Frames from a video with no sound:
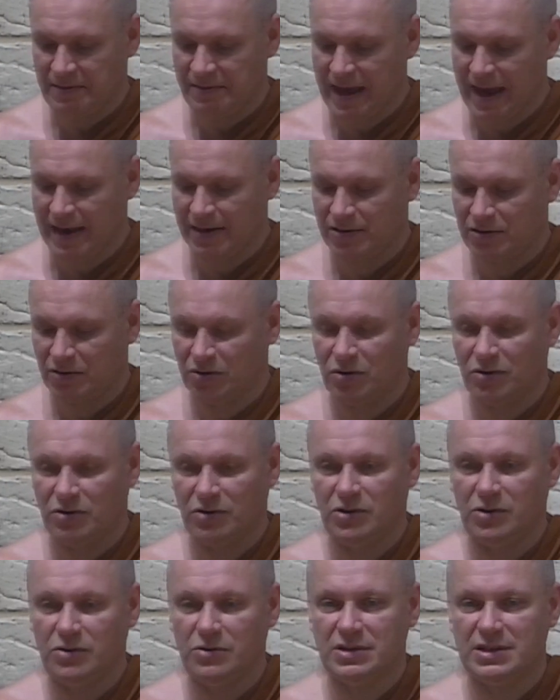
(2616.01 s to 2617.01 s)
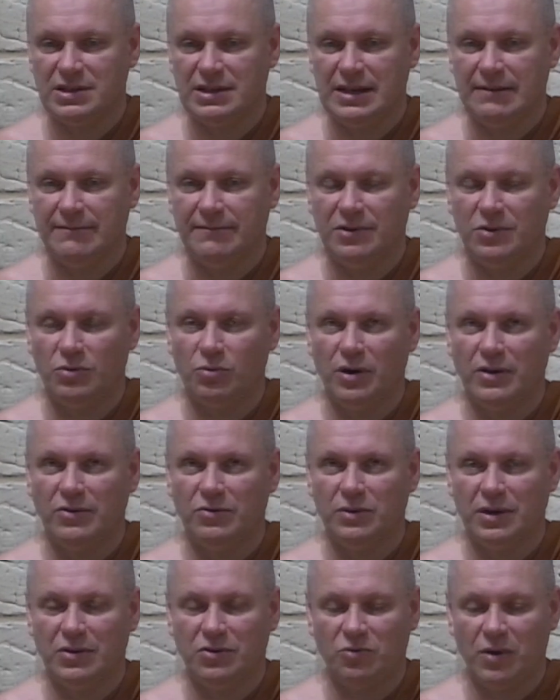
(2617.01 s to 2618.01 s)
that conducive to
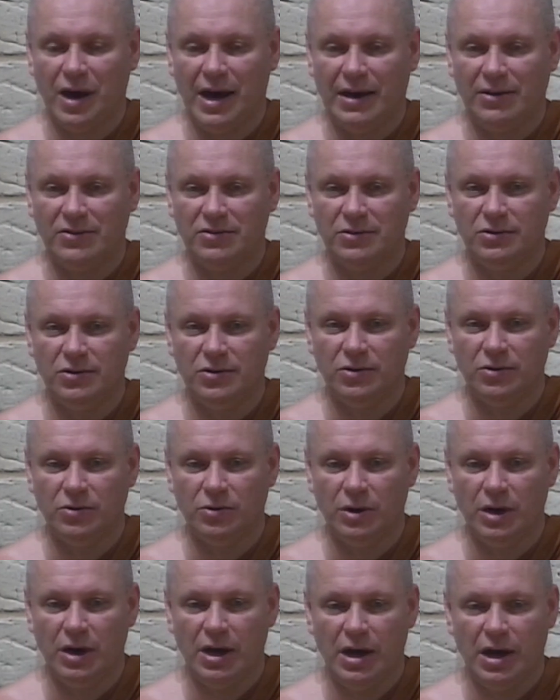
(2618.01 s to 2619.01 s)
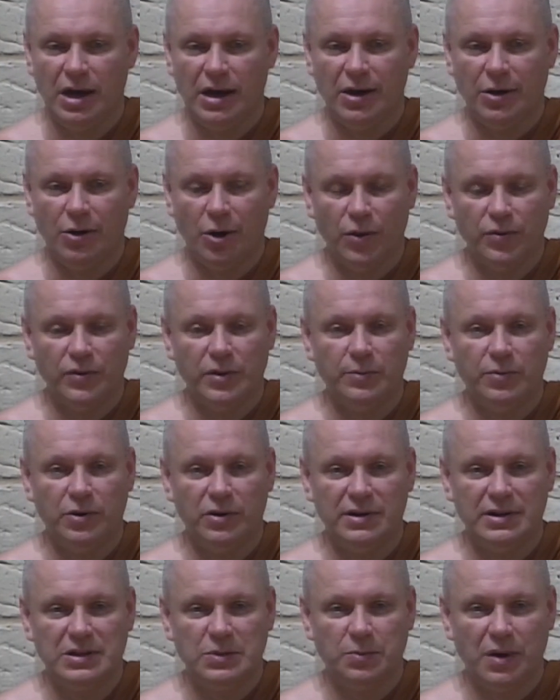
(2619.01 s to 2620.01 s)
what we are trying to do on the
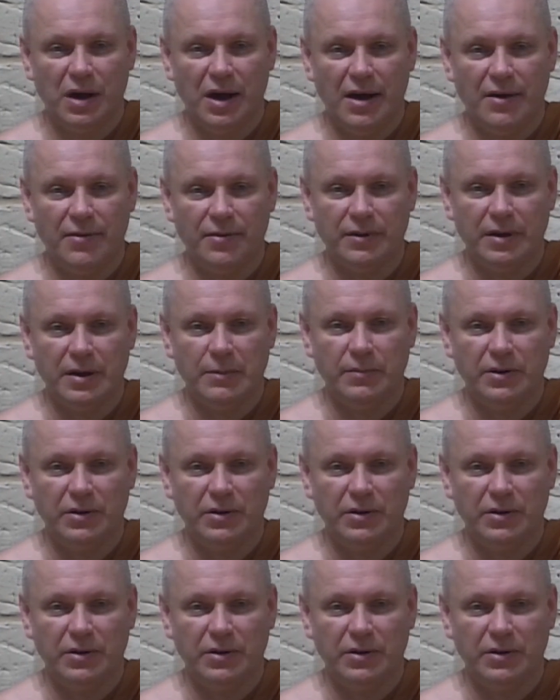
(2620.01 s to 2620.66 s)
Buddhist path,